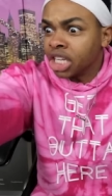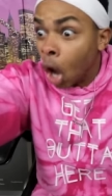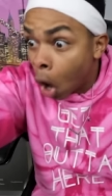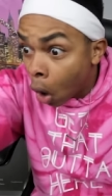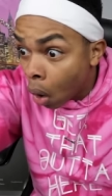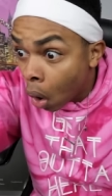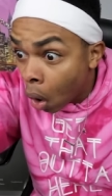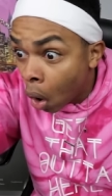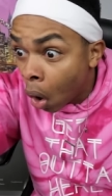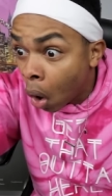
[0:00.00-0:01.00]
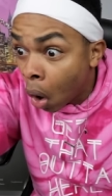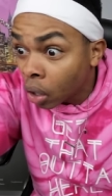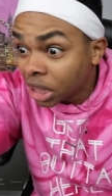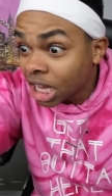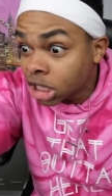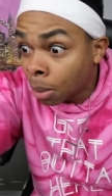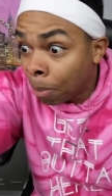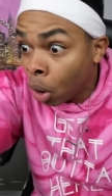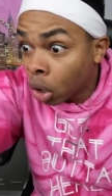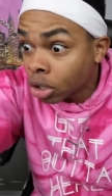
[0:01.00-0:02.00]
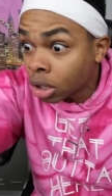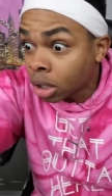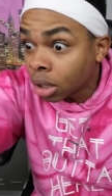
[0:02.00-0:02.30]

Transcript: Oh, that's the border.